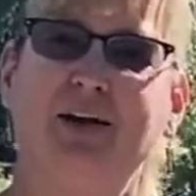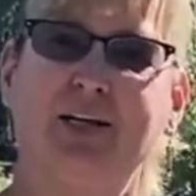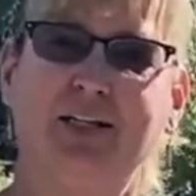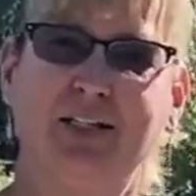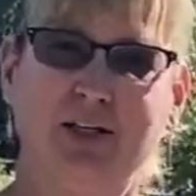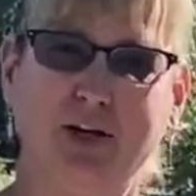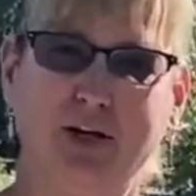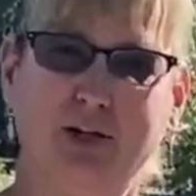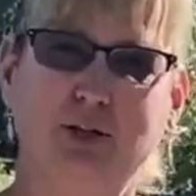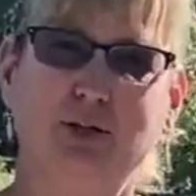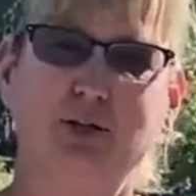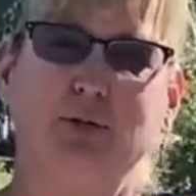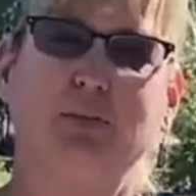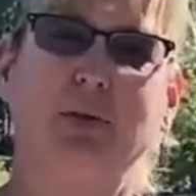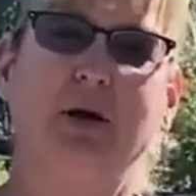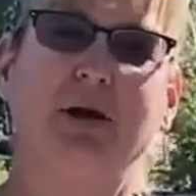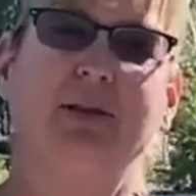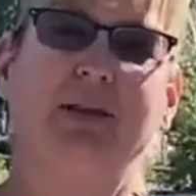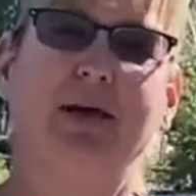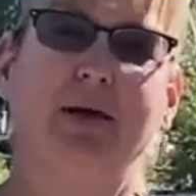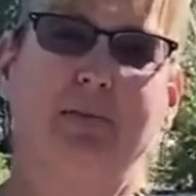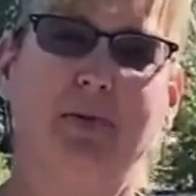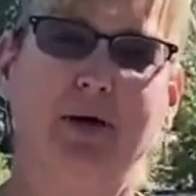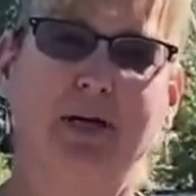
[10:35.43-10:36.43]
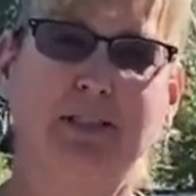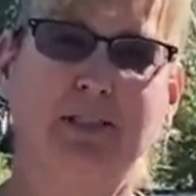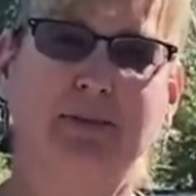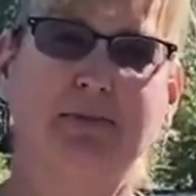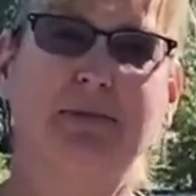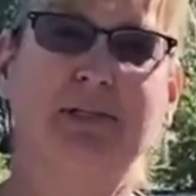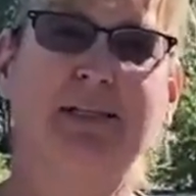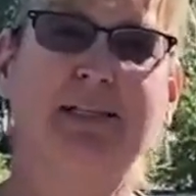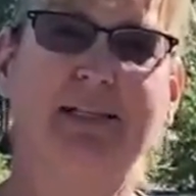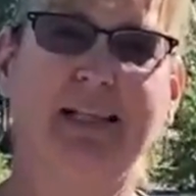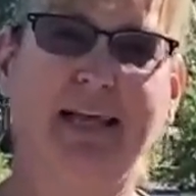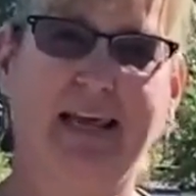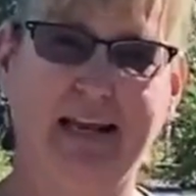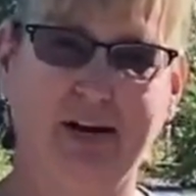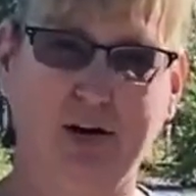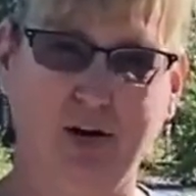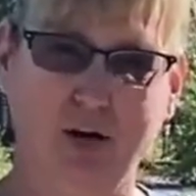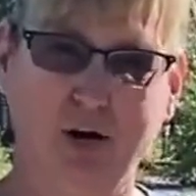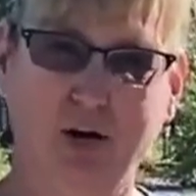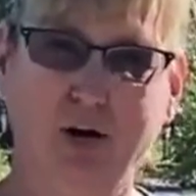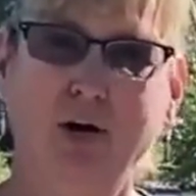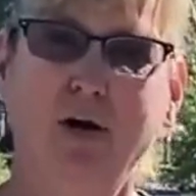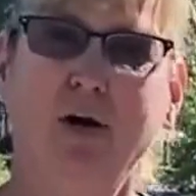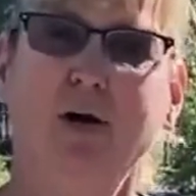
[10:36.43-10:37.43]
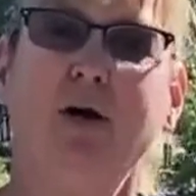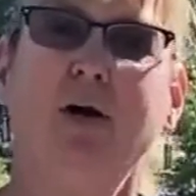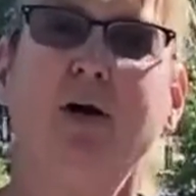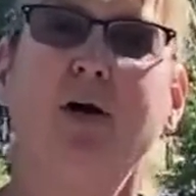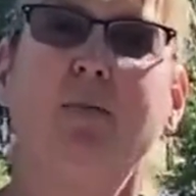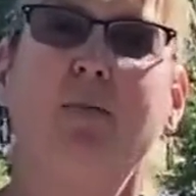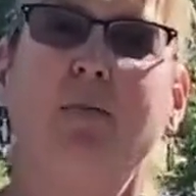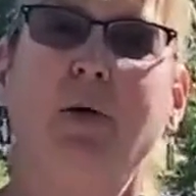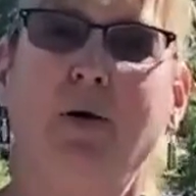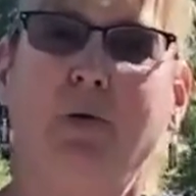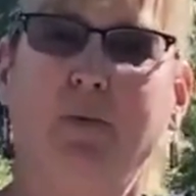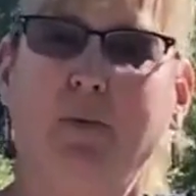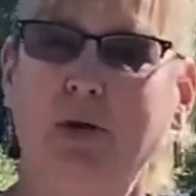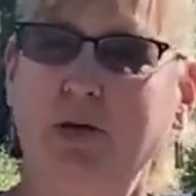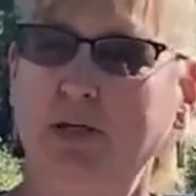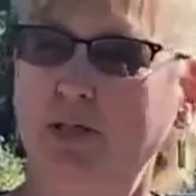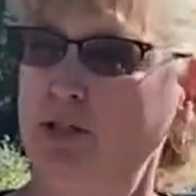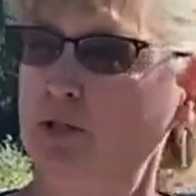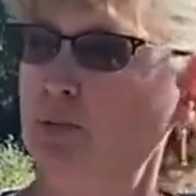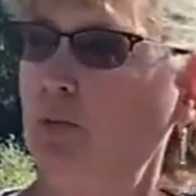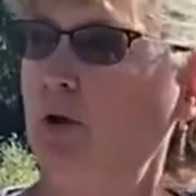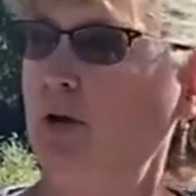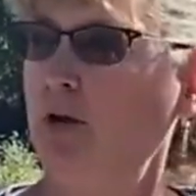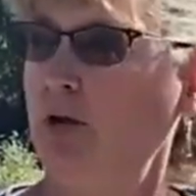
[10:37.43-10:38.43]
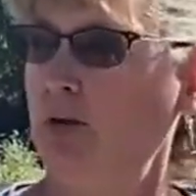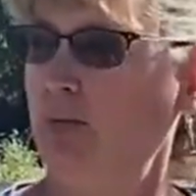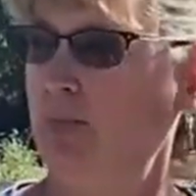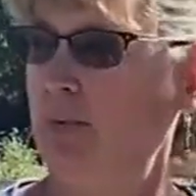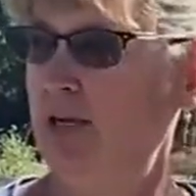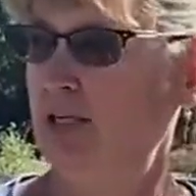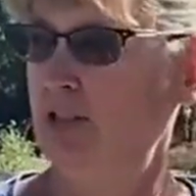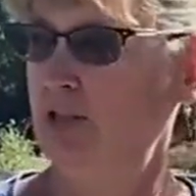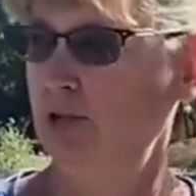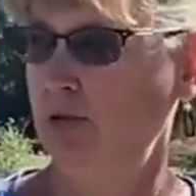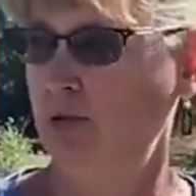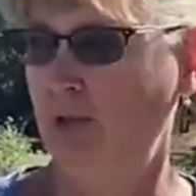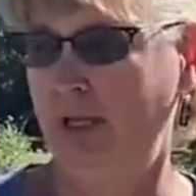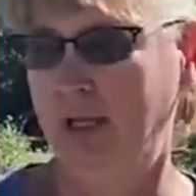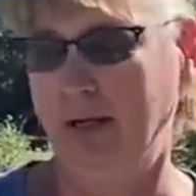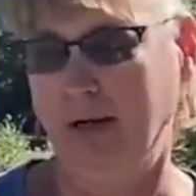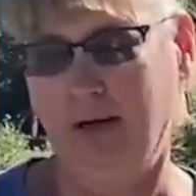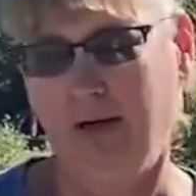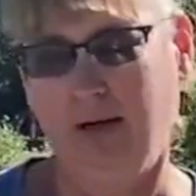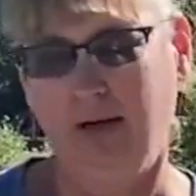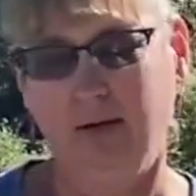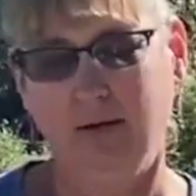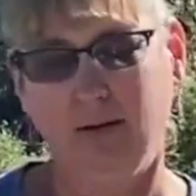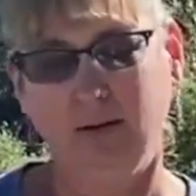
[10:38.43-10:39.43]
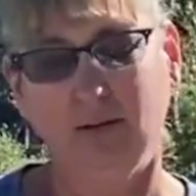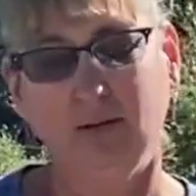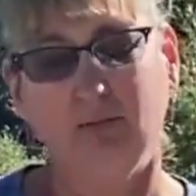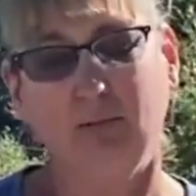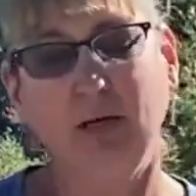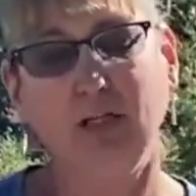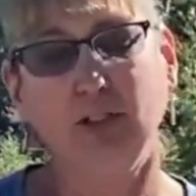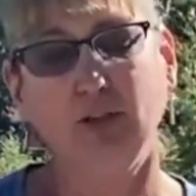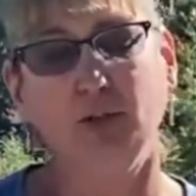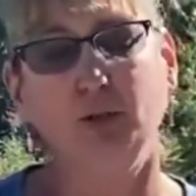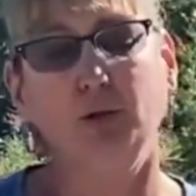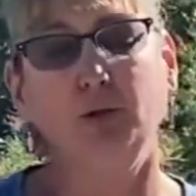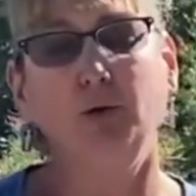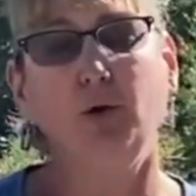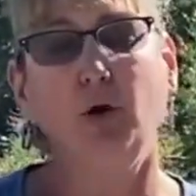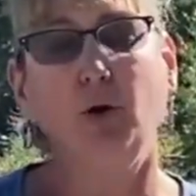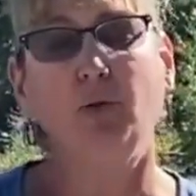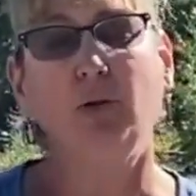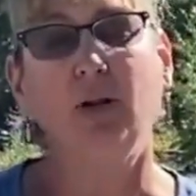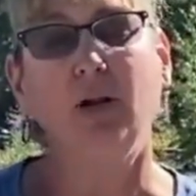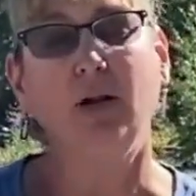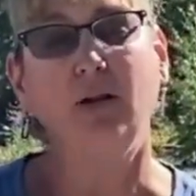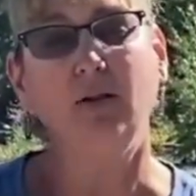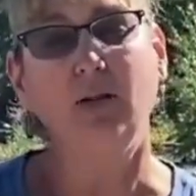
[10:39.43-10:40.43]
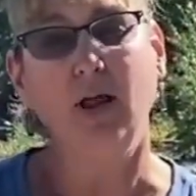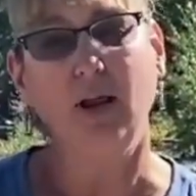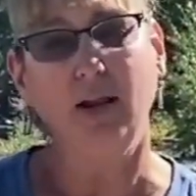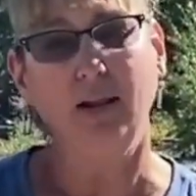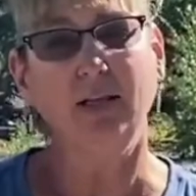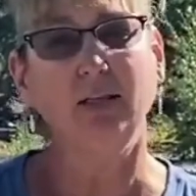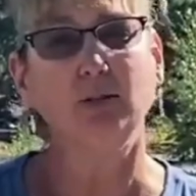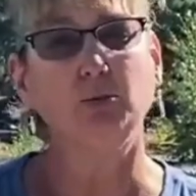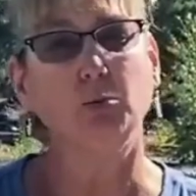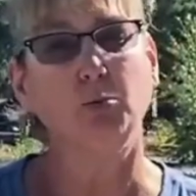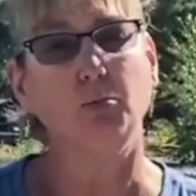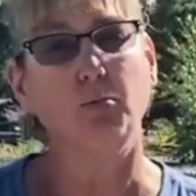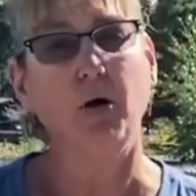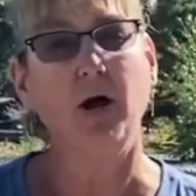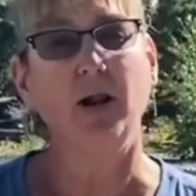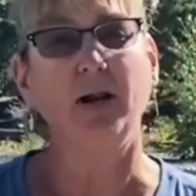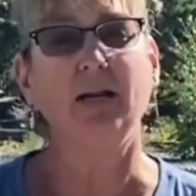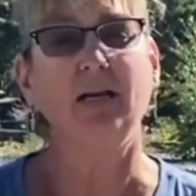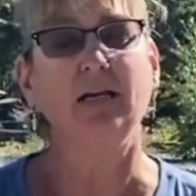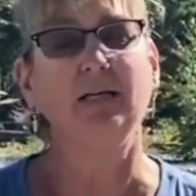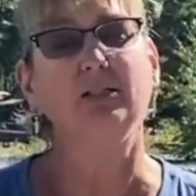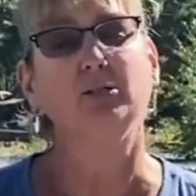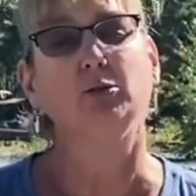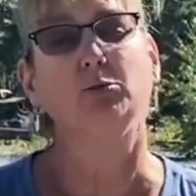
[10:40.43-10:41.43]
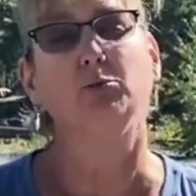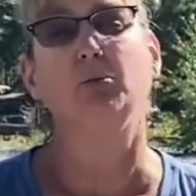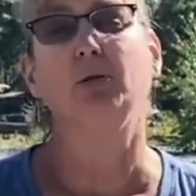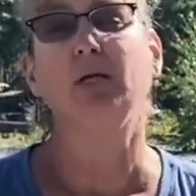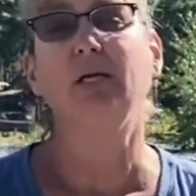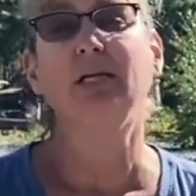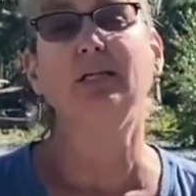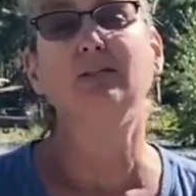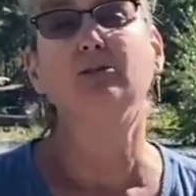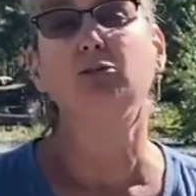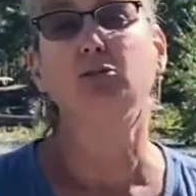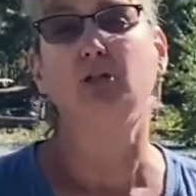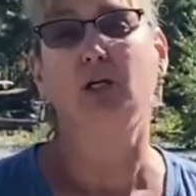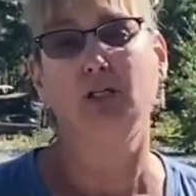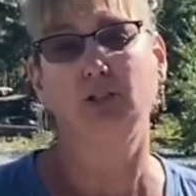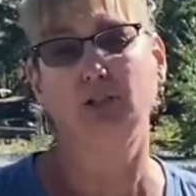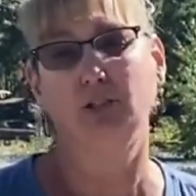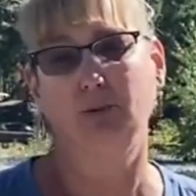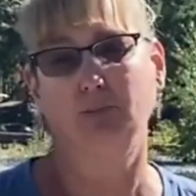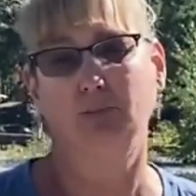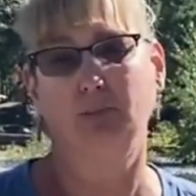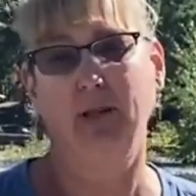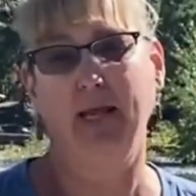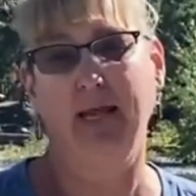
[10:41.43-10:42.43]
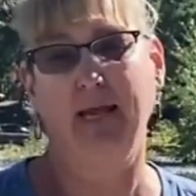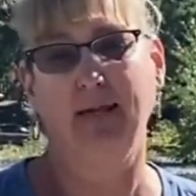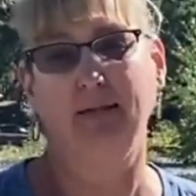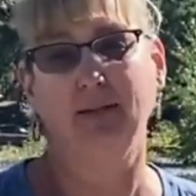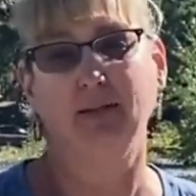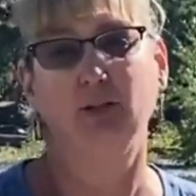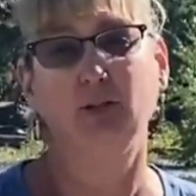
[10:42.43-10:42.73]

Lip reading: to talk to you about that possibly later, but we just want you to make sure you know that a lot of these were brought in as a reintroduction plan.